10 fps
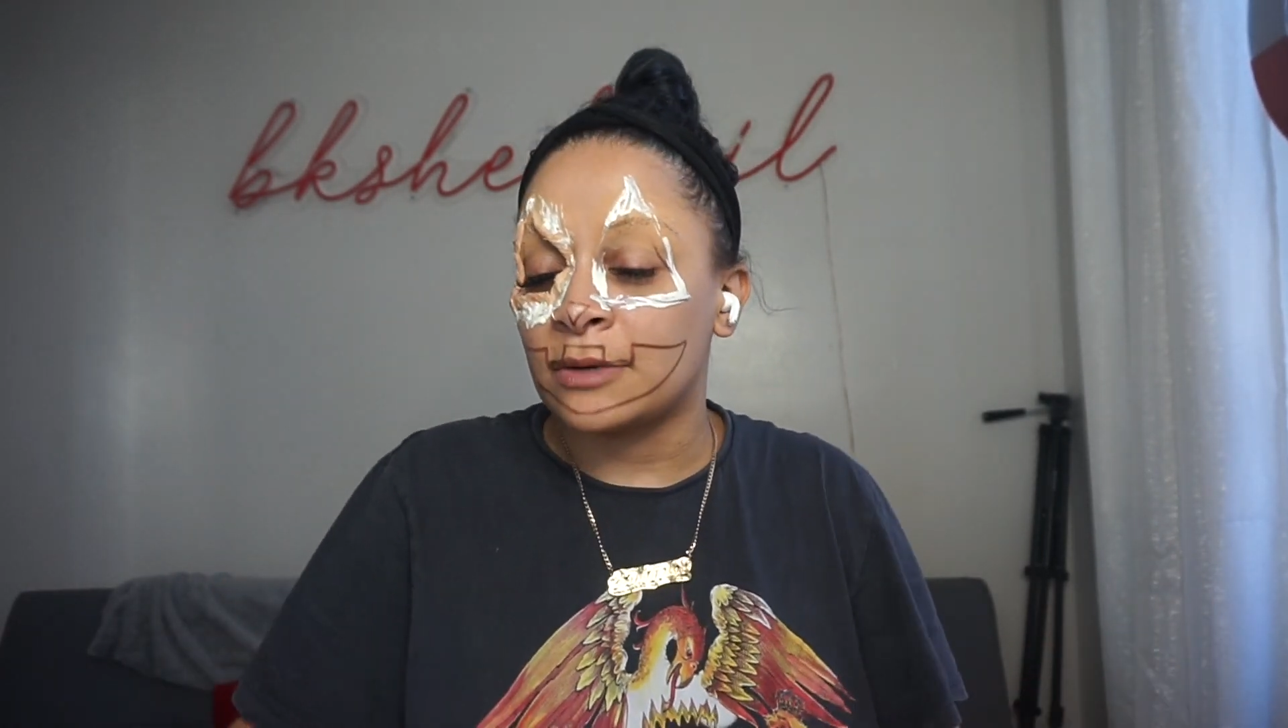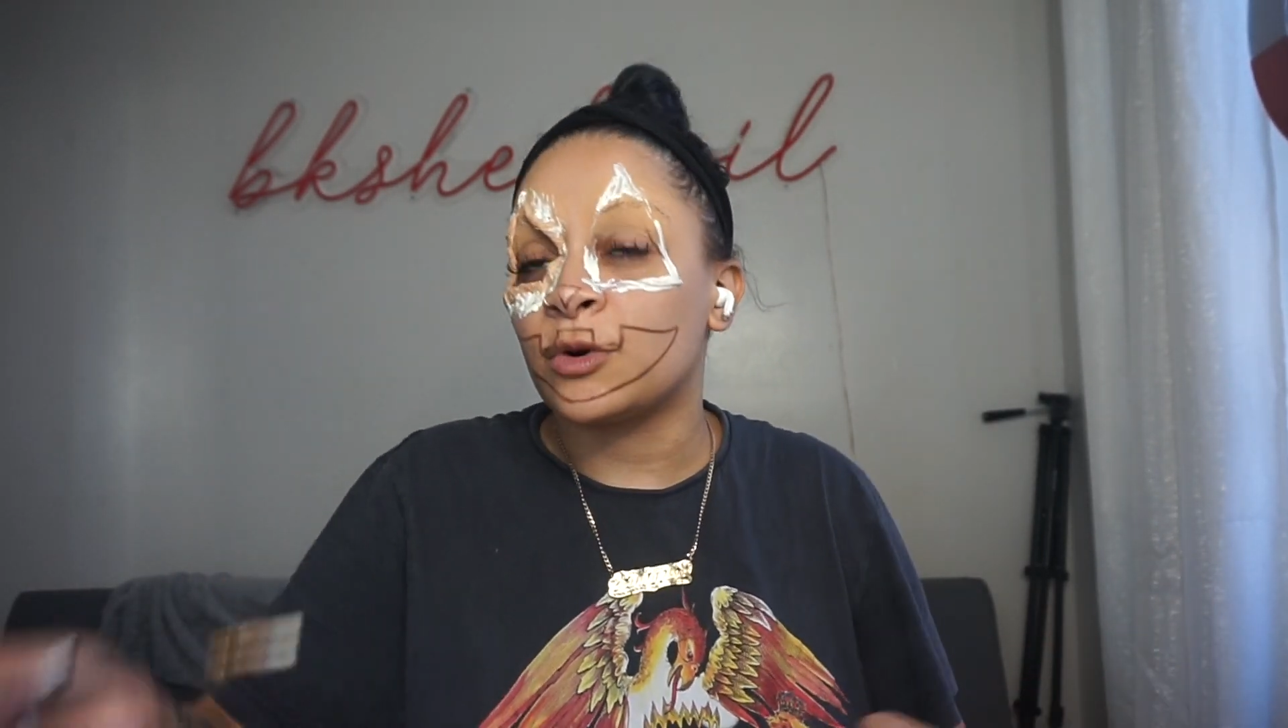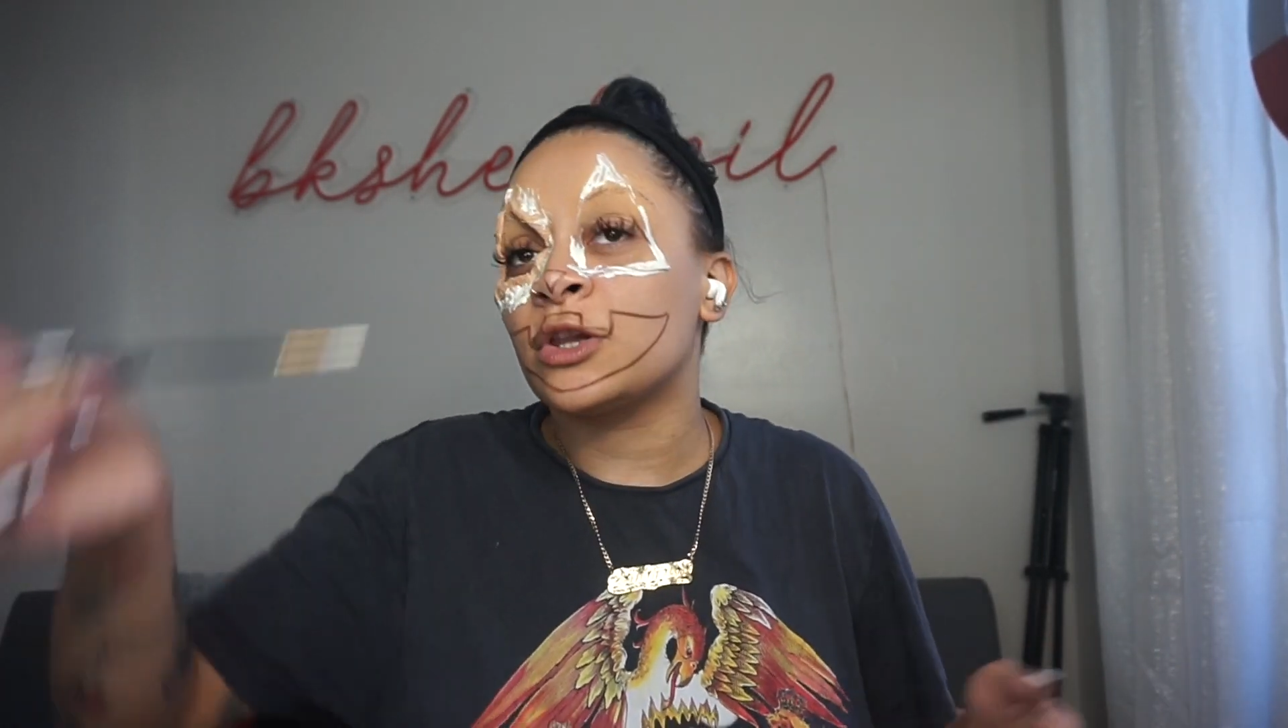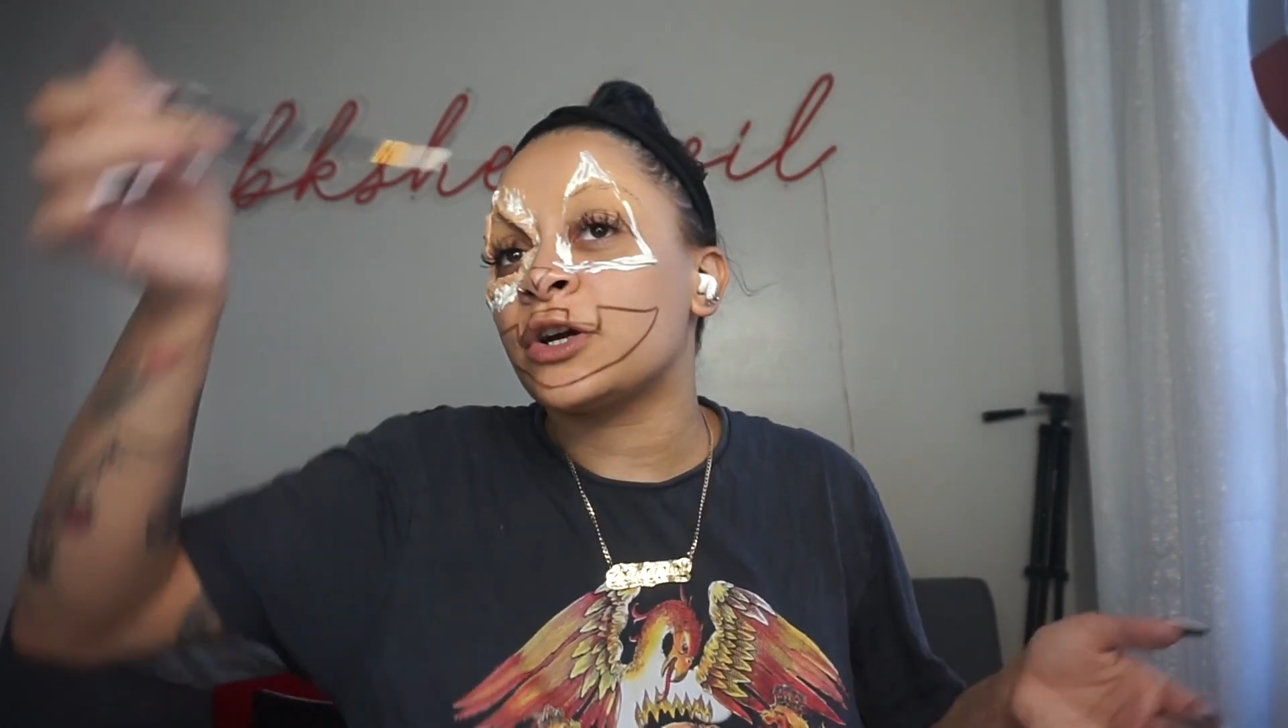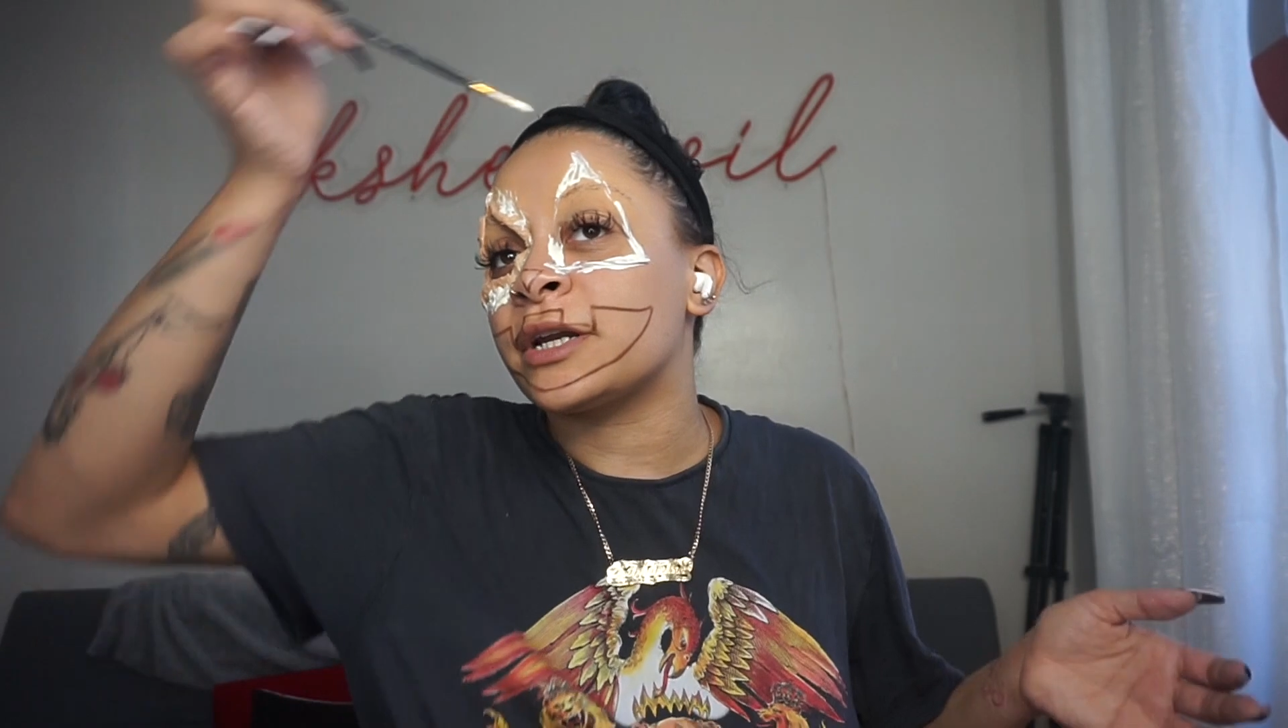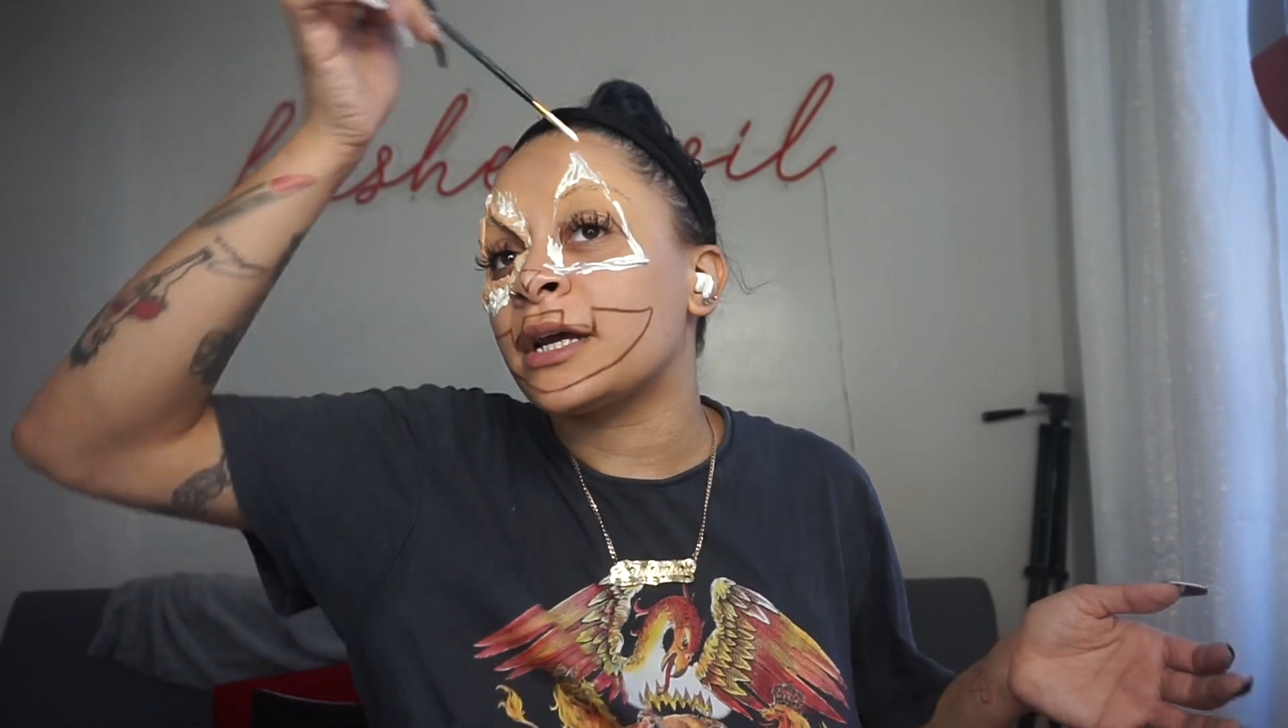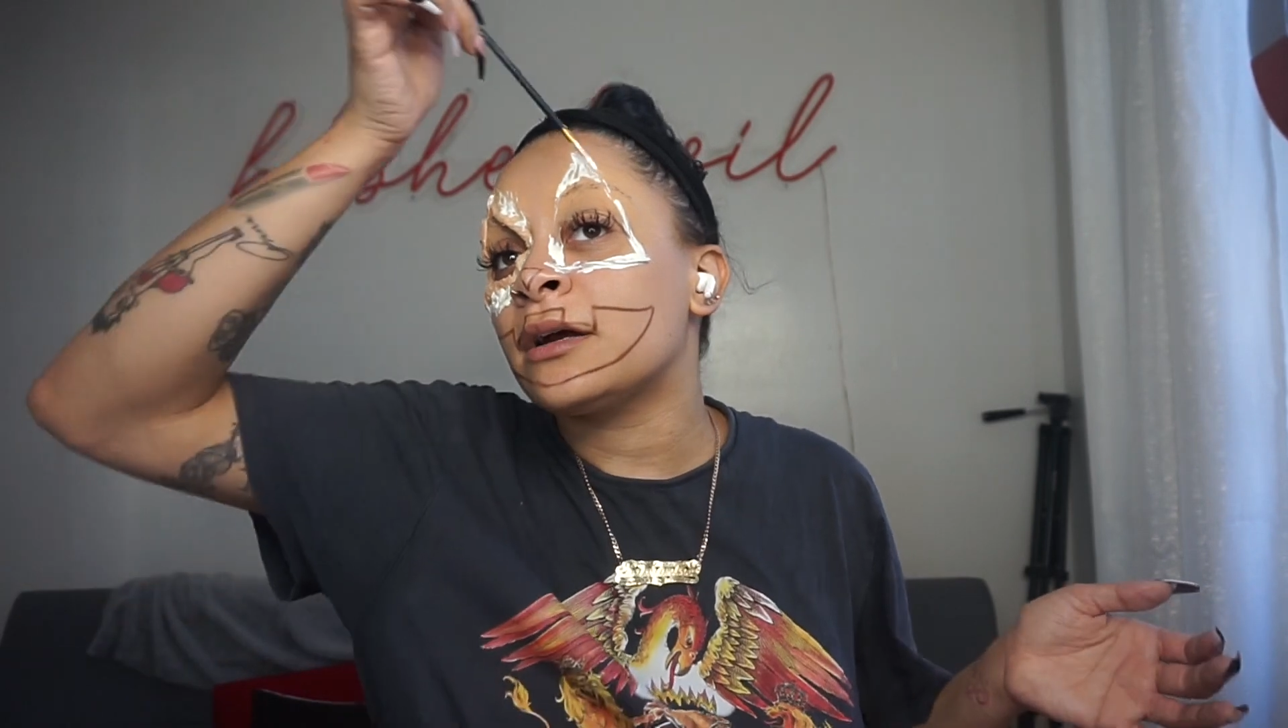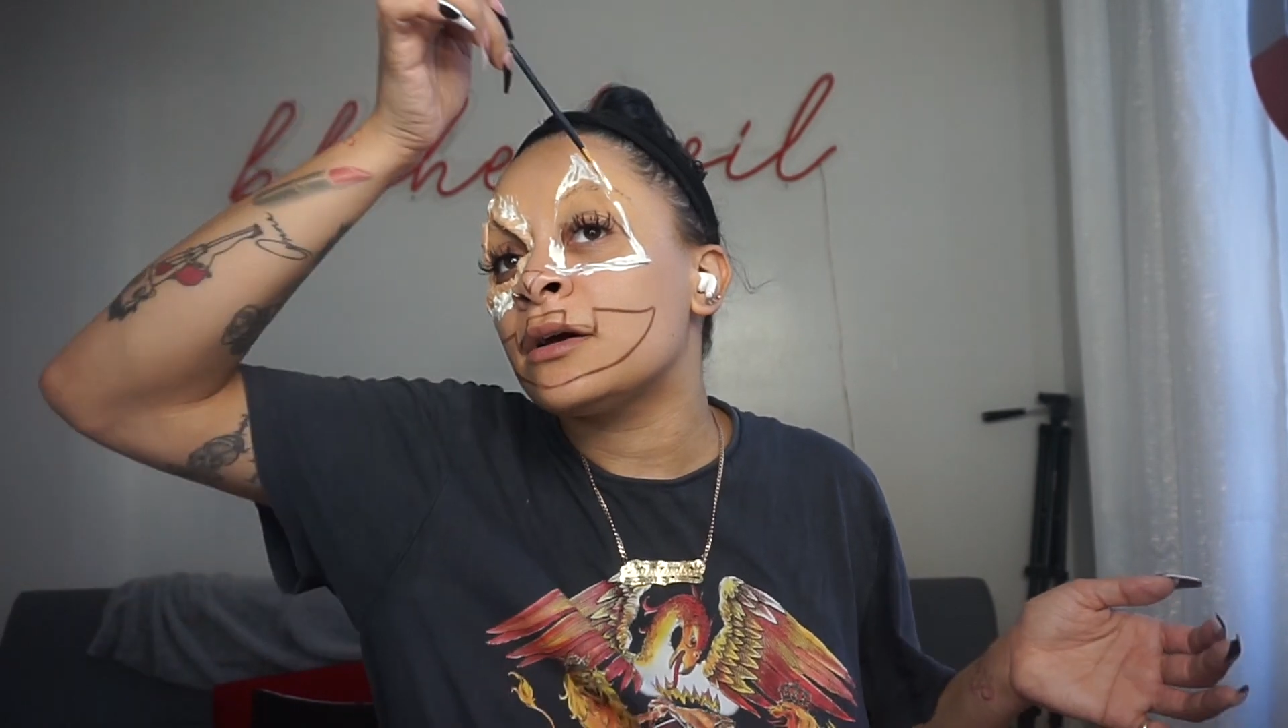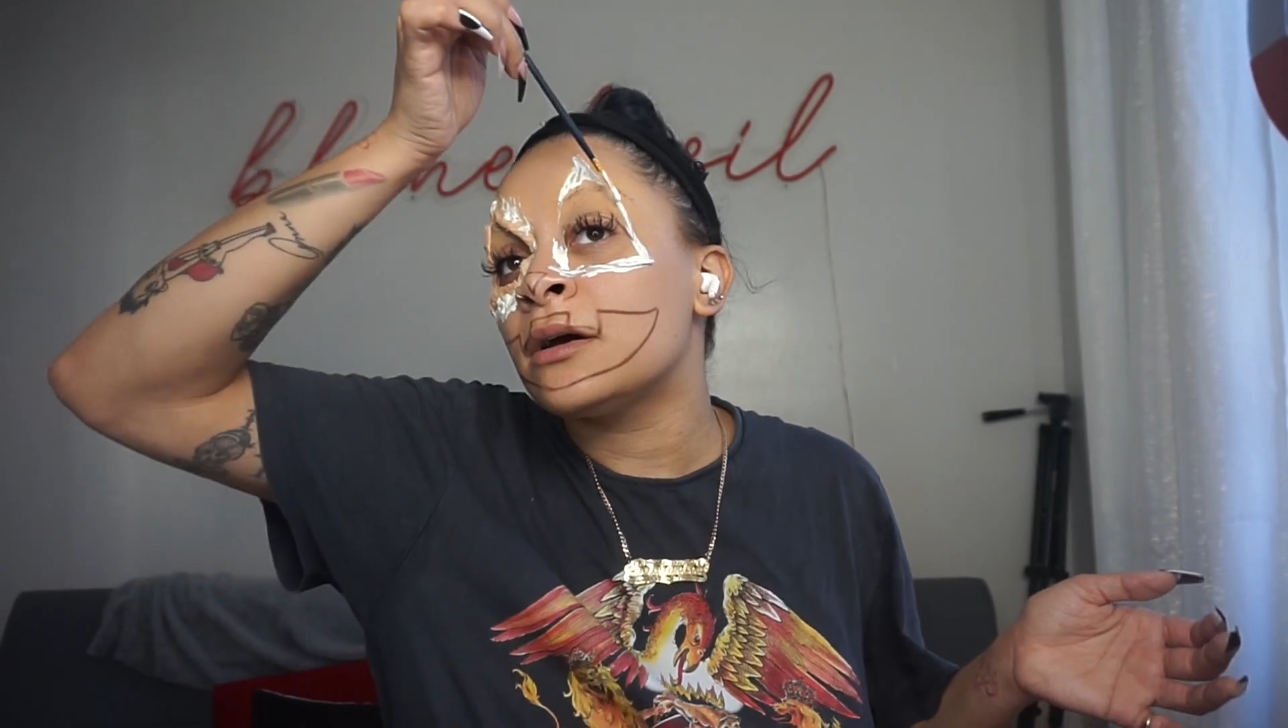we're learning,